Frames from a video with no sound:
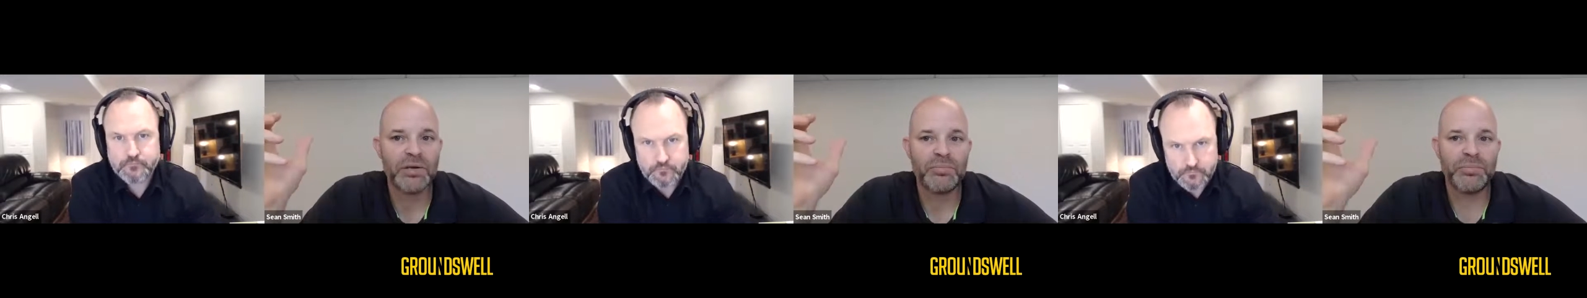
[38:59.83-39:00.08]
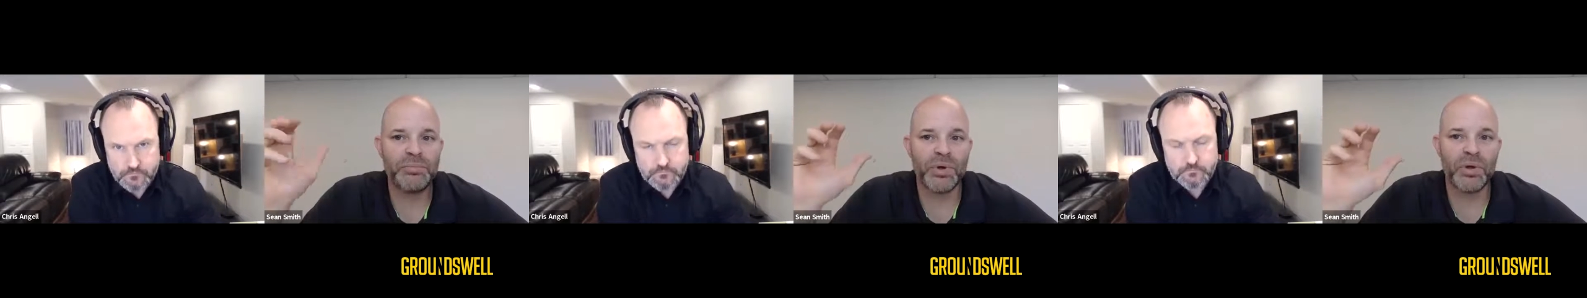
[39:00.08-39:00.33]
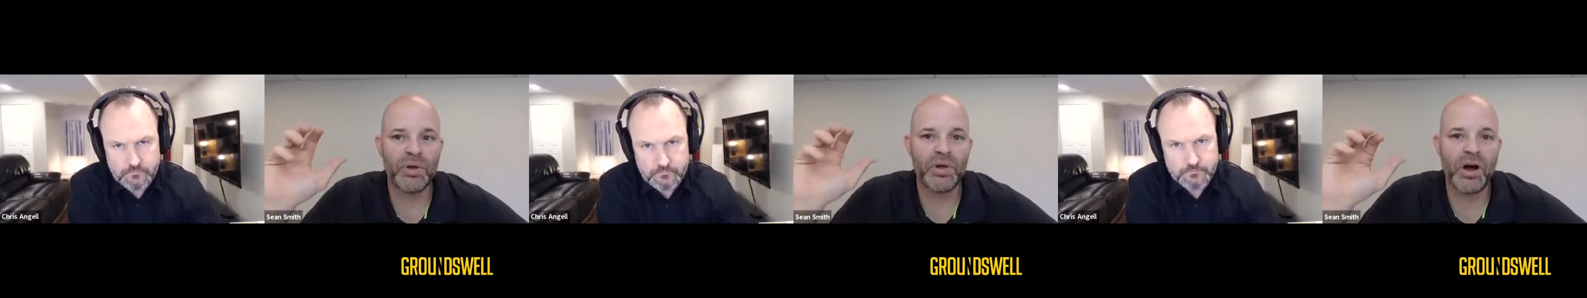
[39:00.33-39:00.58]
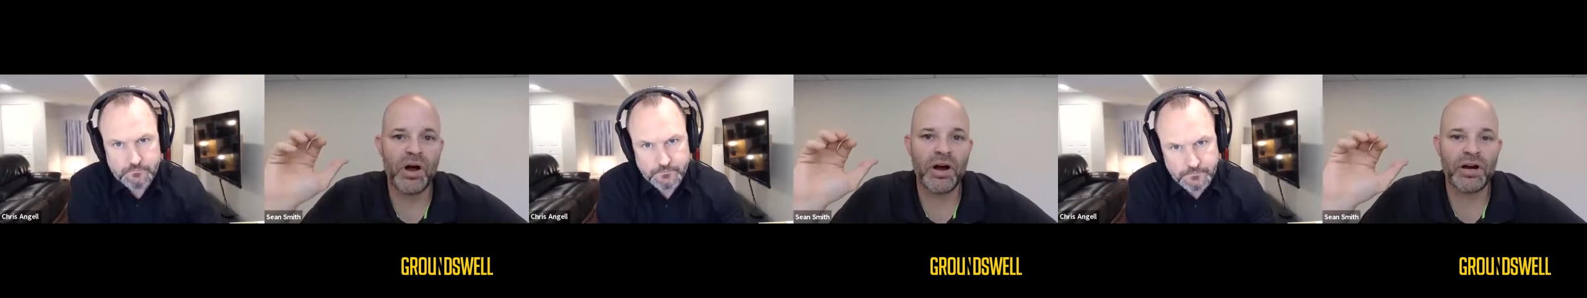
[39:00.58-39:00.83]
Speaker 1: People
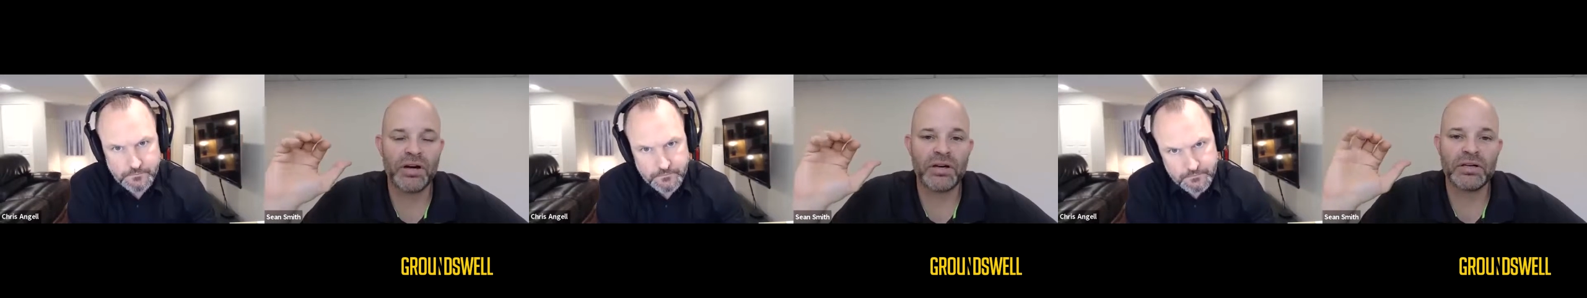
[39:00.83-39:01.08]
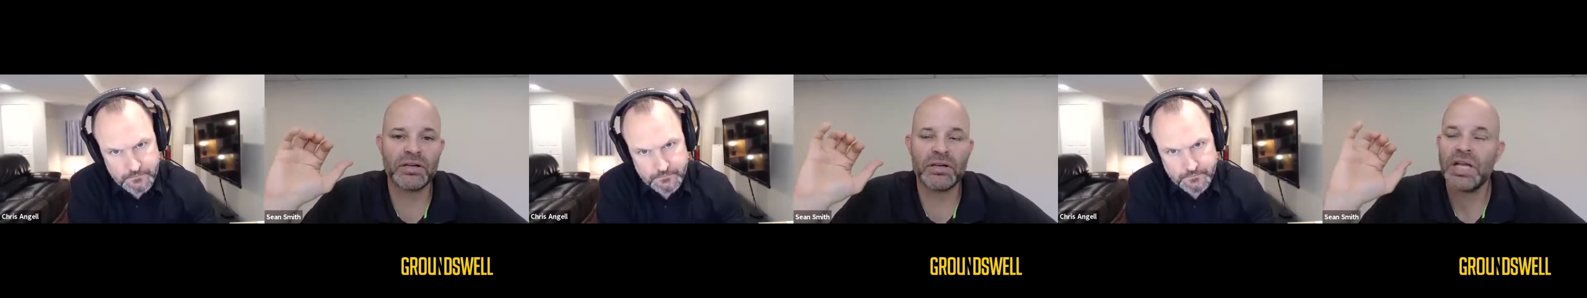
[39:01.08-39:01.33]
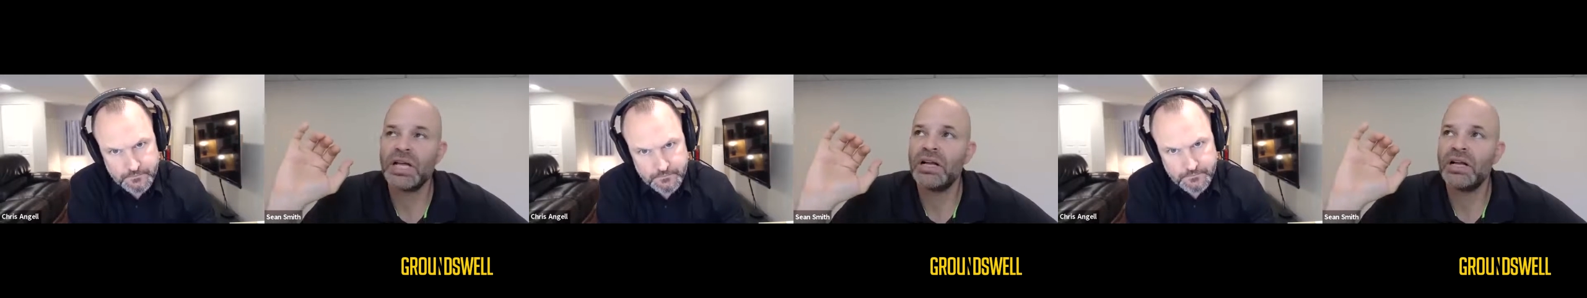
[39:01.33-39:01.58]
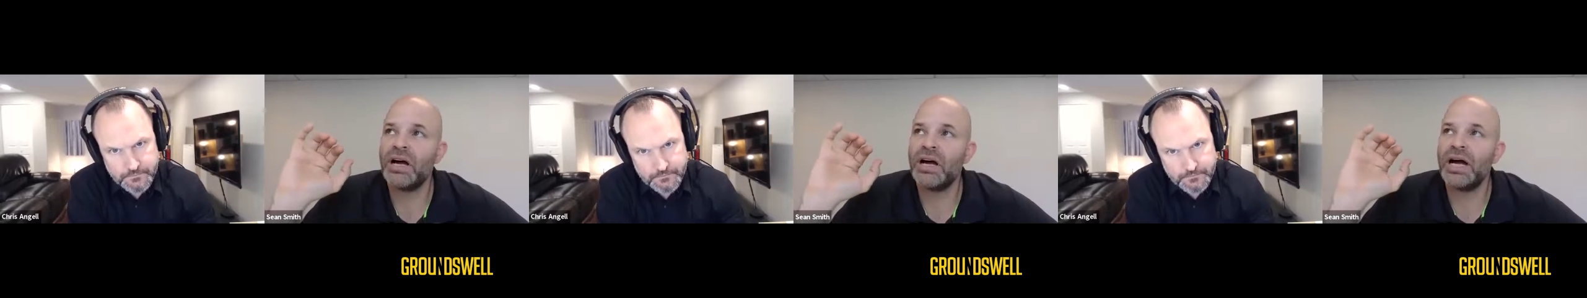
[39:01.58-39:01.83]
are,
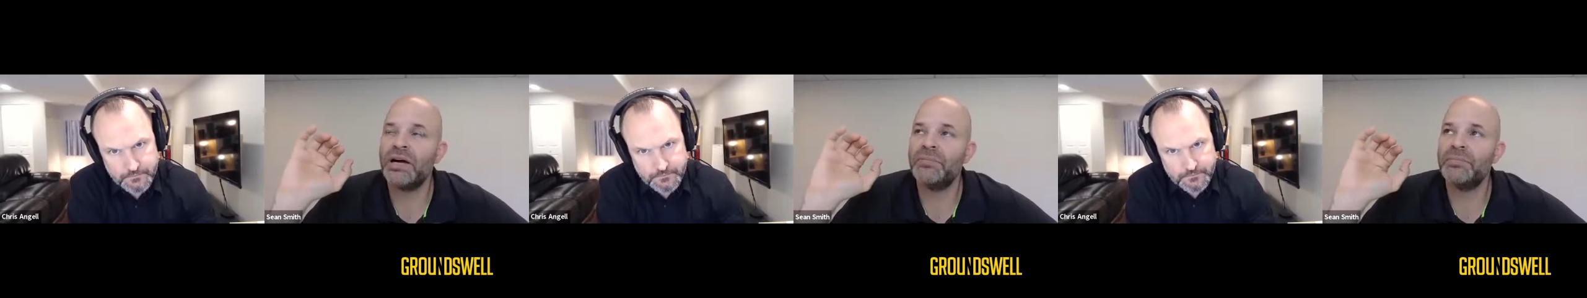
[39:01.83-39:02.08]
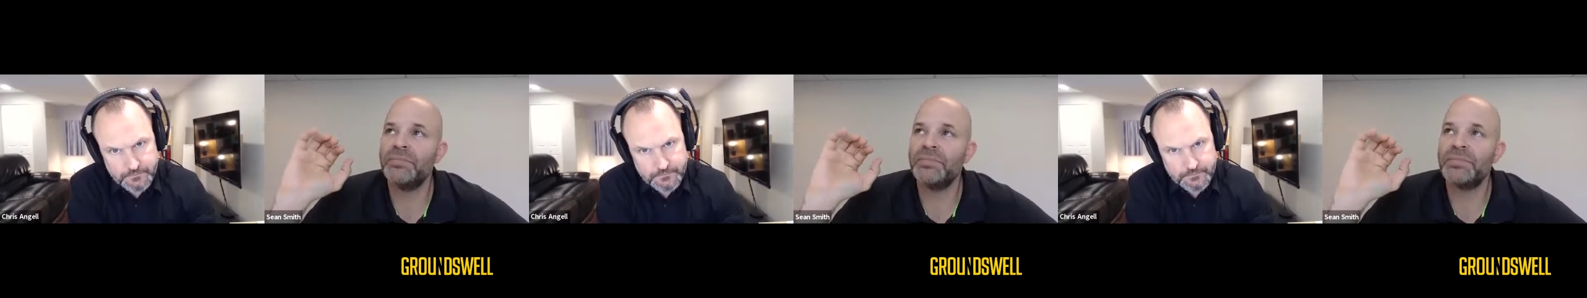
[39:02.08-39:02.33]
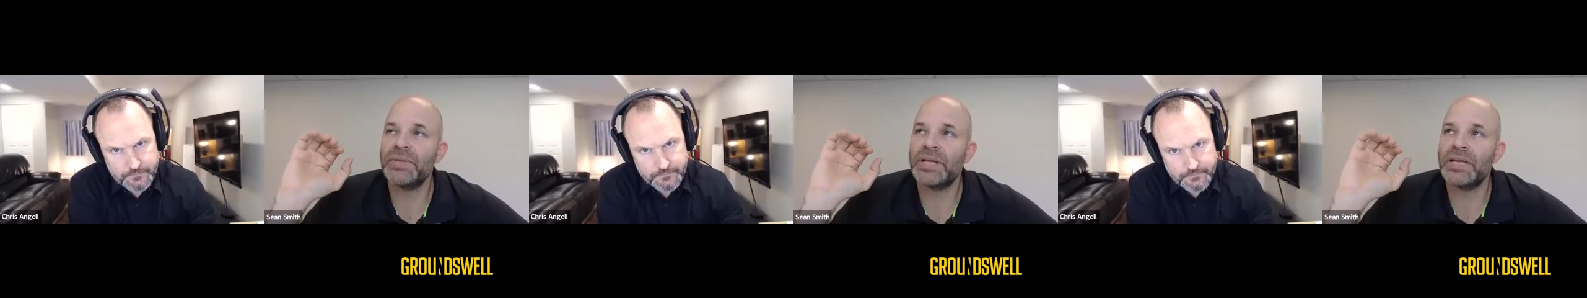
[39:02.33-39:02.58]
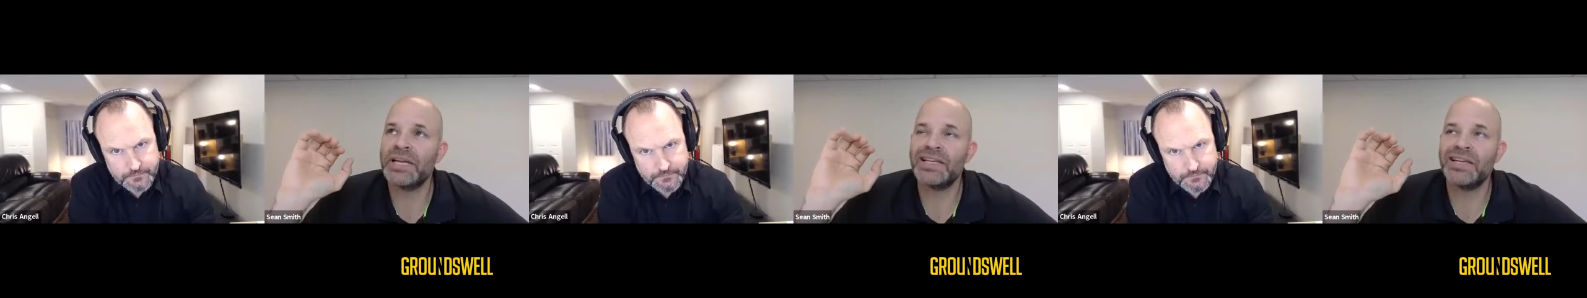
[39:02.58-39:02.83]
um,
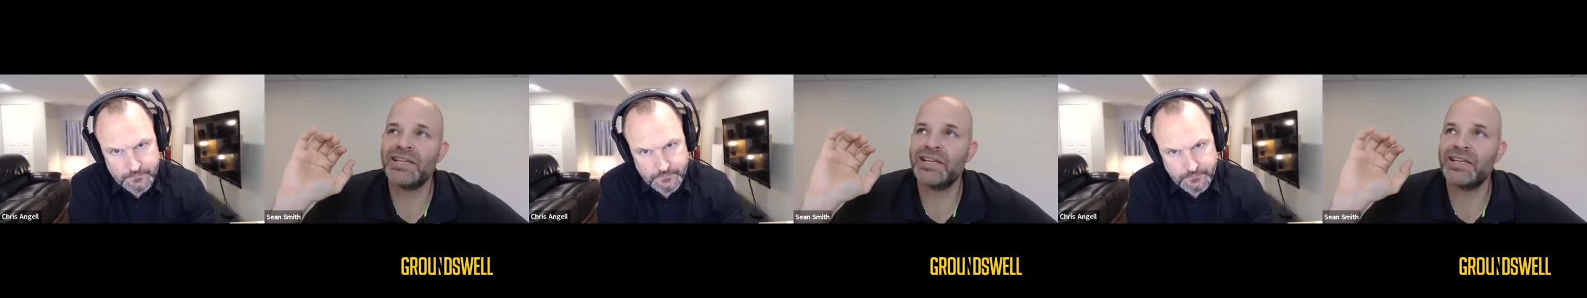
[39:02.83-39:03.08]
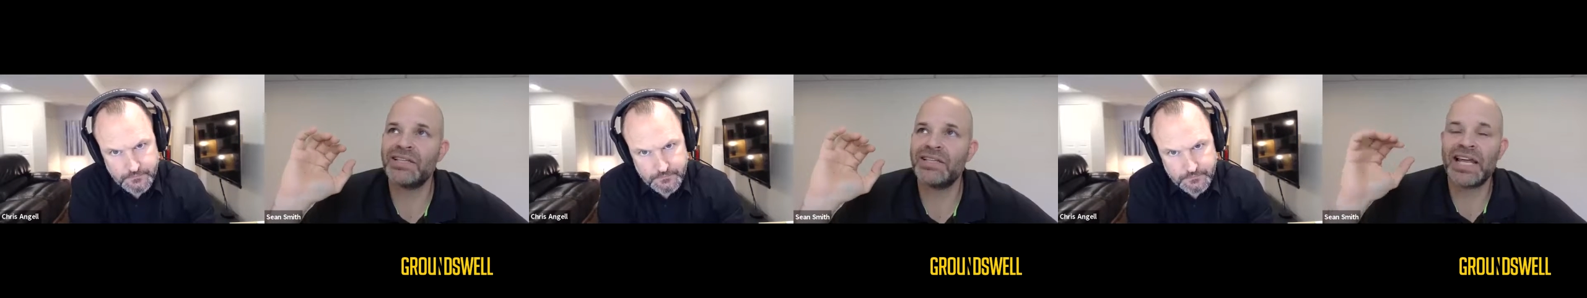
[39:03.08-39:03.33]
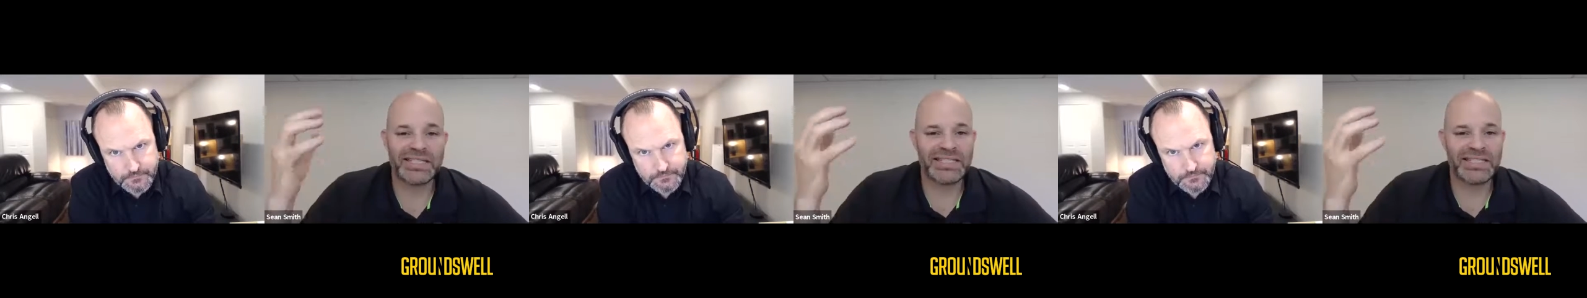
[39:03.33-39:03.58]
it, it's like